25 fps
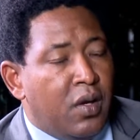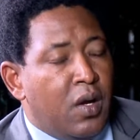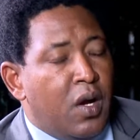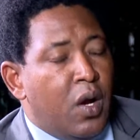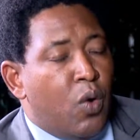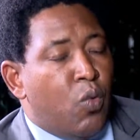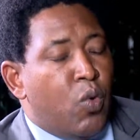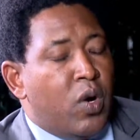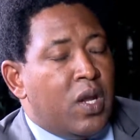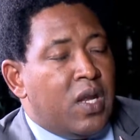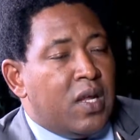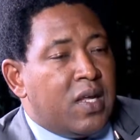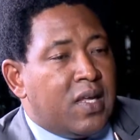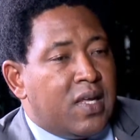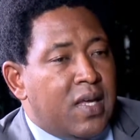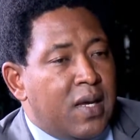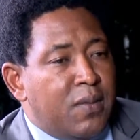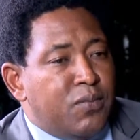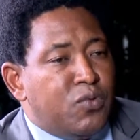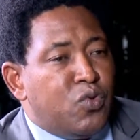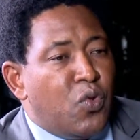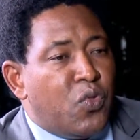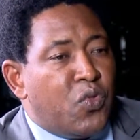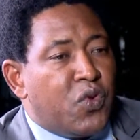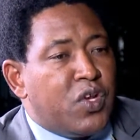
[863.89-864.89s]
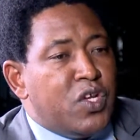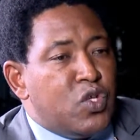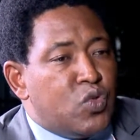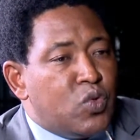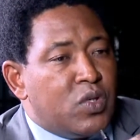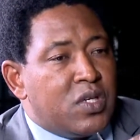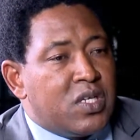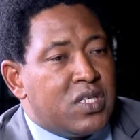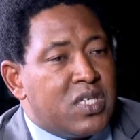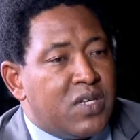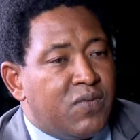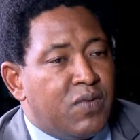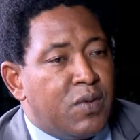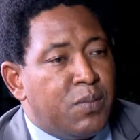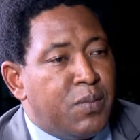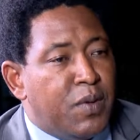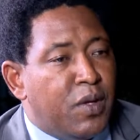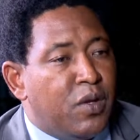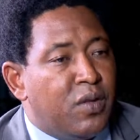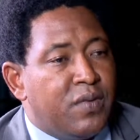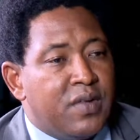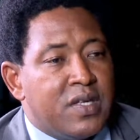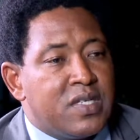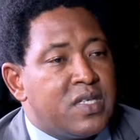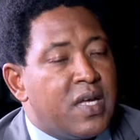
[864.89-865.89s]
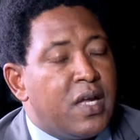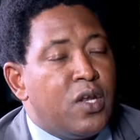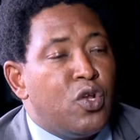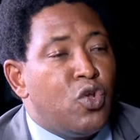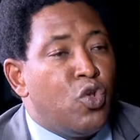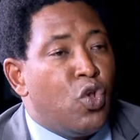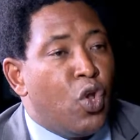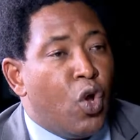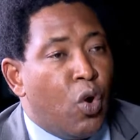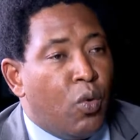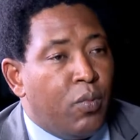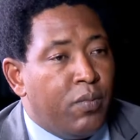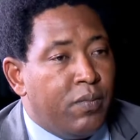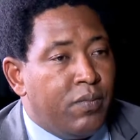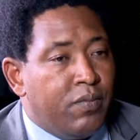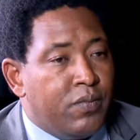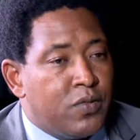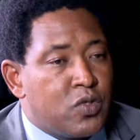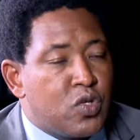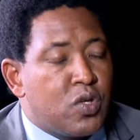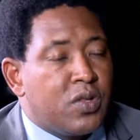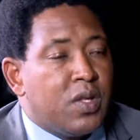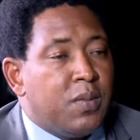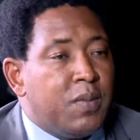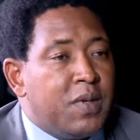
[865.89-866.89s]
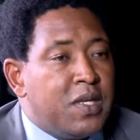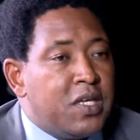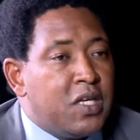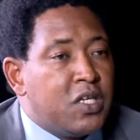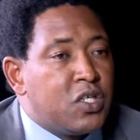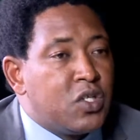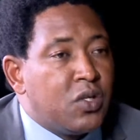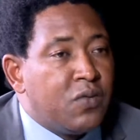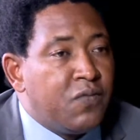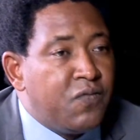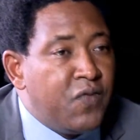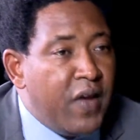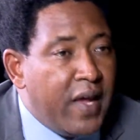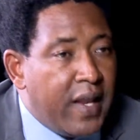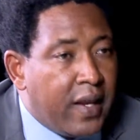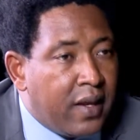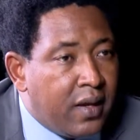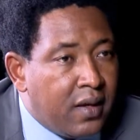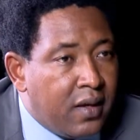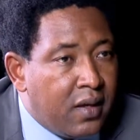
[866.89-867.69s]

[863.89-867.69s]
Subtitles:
When it came to 327 billion, they said no. So the mediation failed.